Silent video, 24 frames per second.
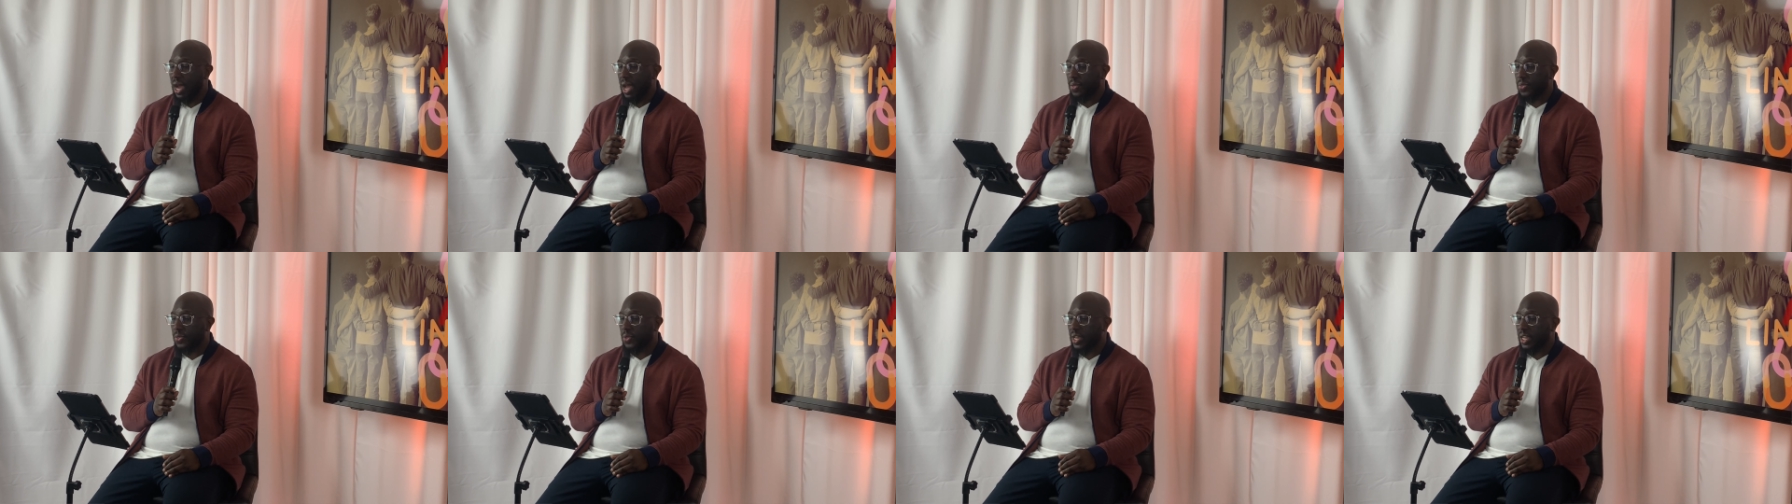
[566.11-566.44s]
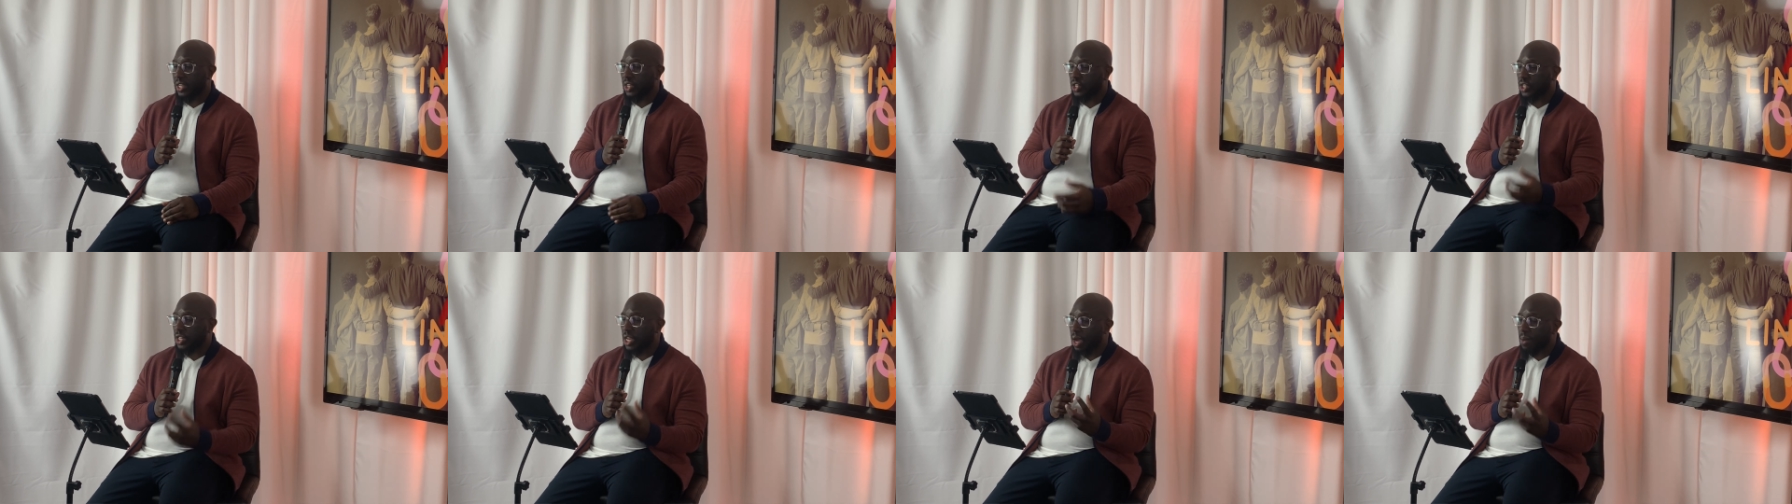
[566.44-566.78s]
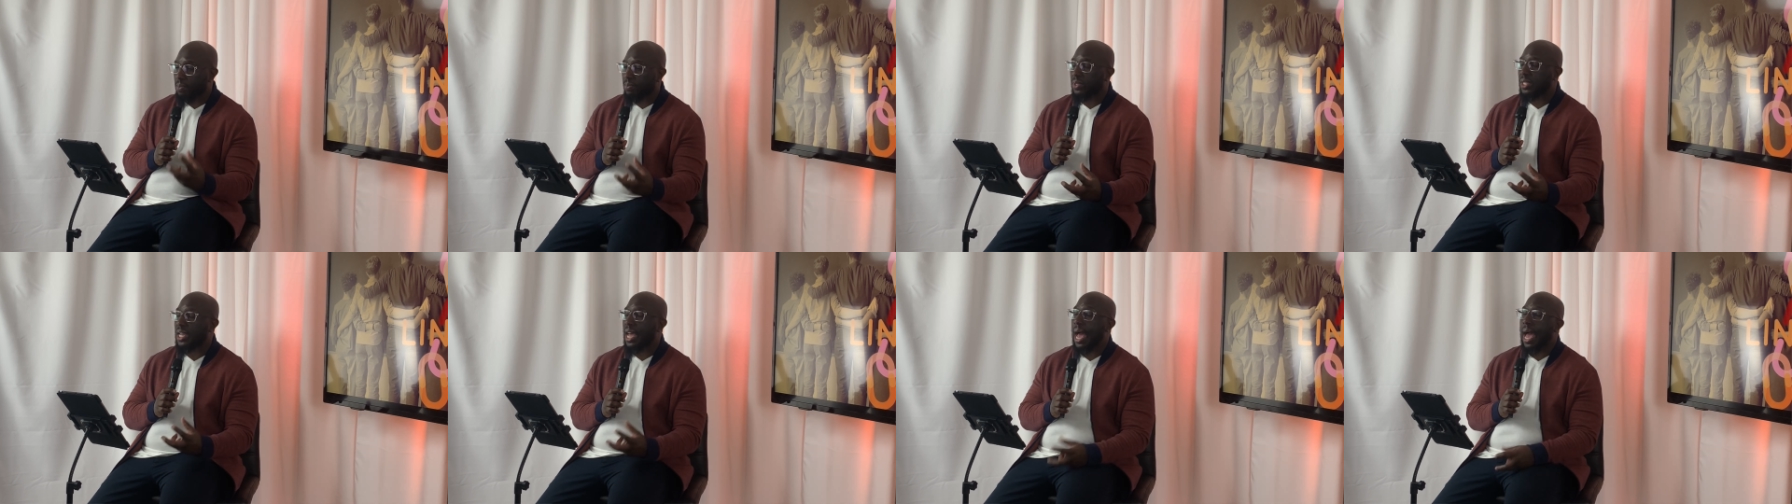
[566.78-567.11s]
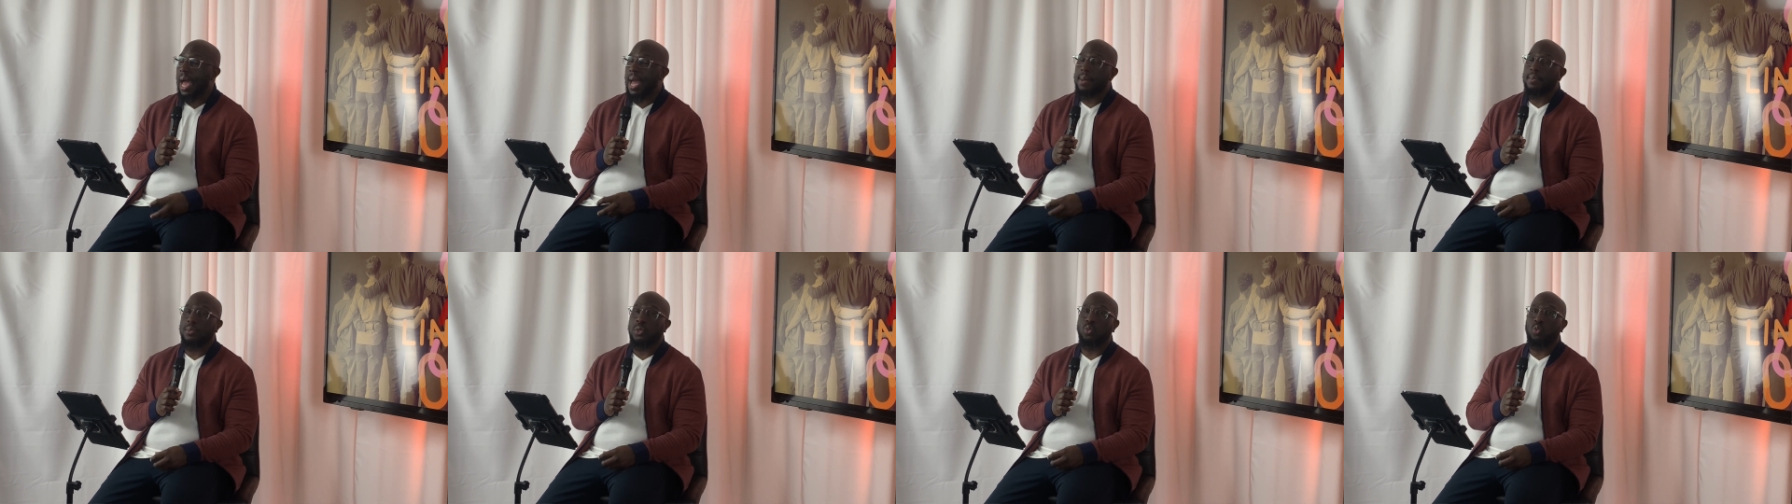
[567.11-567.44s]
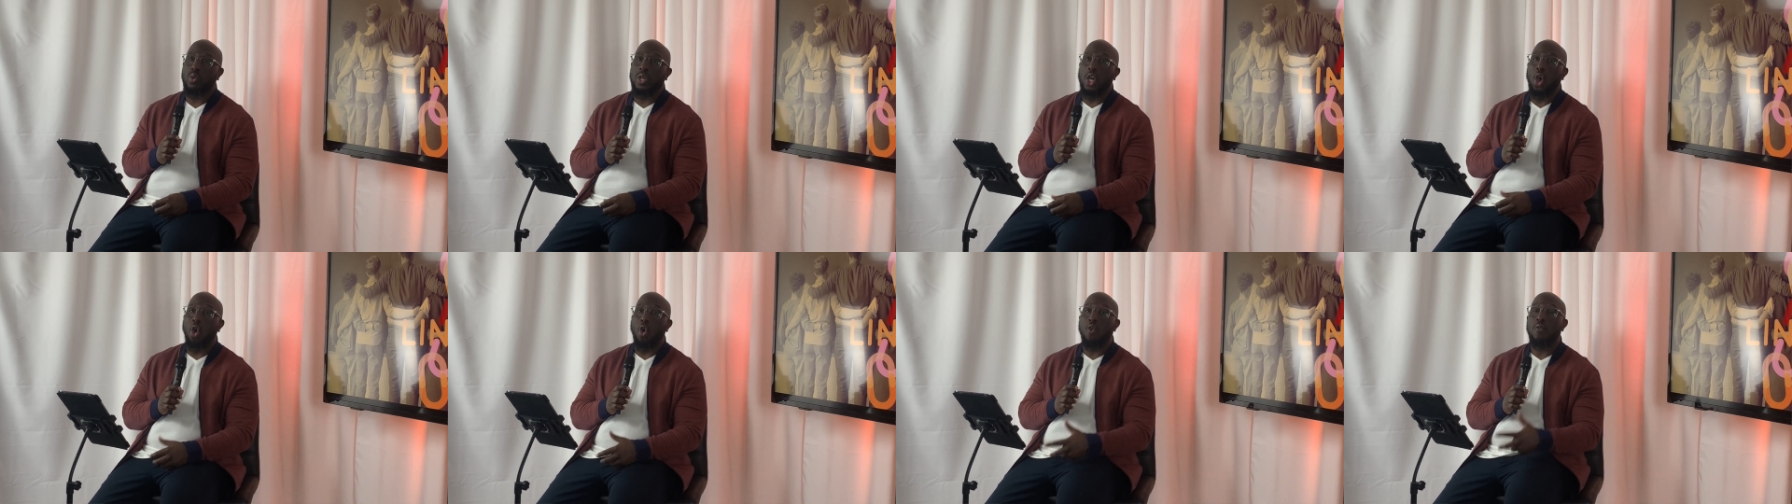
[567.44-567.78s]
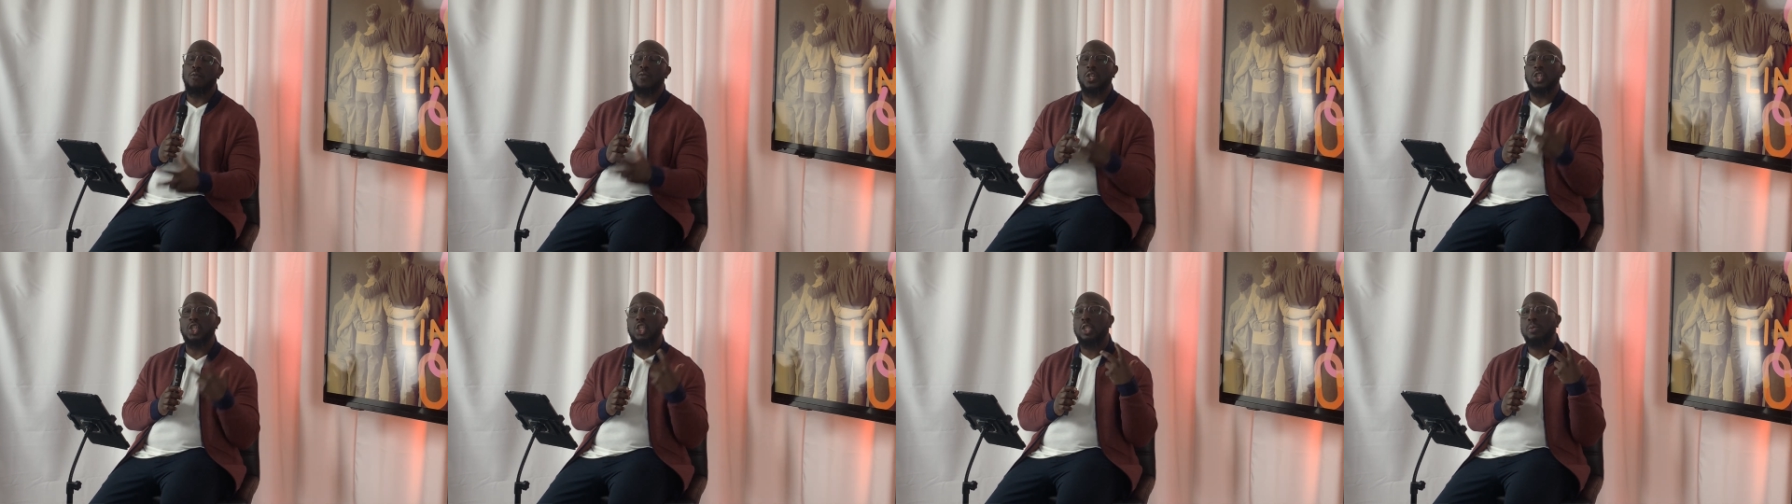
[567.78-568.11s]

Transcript: I think sometimes we over